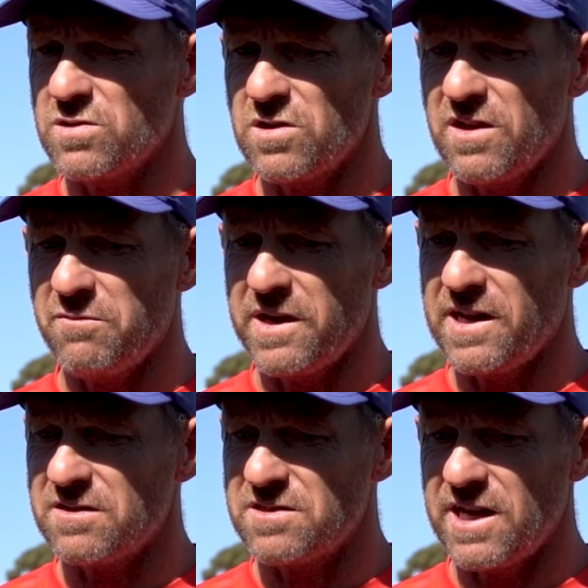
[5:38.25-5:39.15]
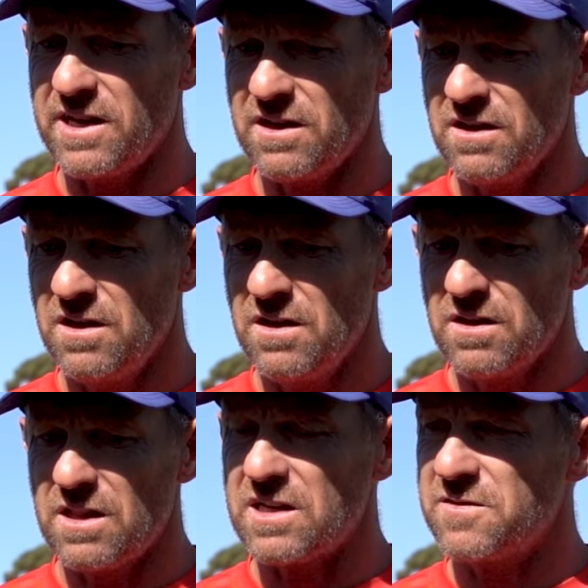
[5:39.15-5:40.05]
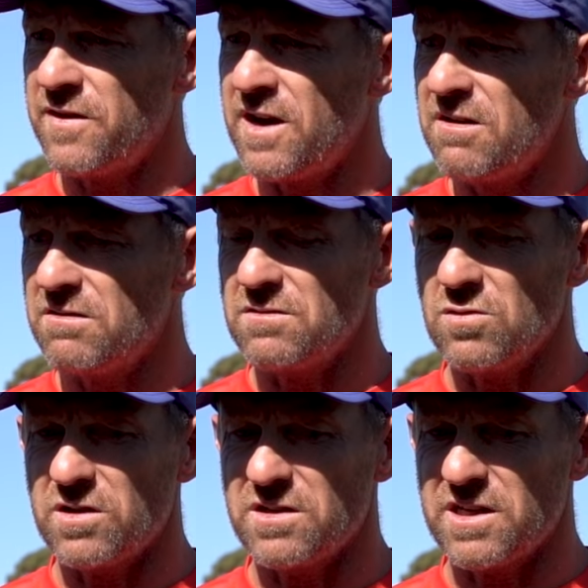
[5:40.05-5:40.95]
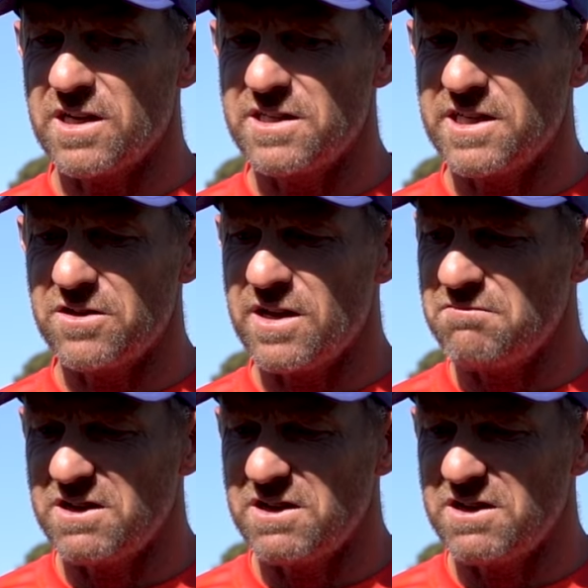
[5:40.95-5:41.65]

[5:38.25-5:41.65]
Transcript: So they've been outstanding thus far and looking to continue that.